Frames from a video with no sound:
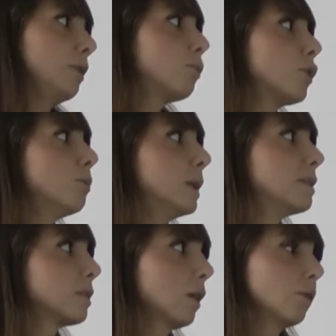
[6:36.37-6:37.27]

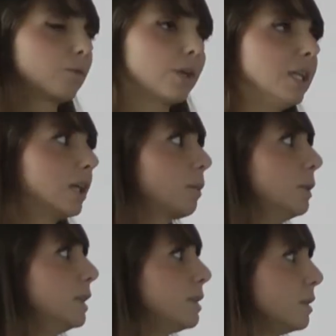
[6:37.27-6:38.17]
improvement on reading
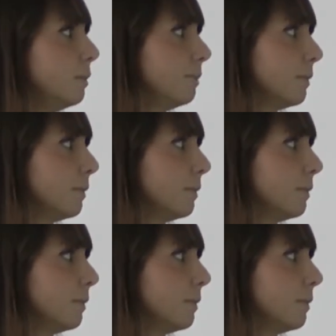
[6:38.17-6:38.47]
ability.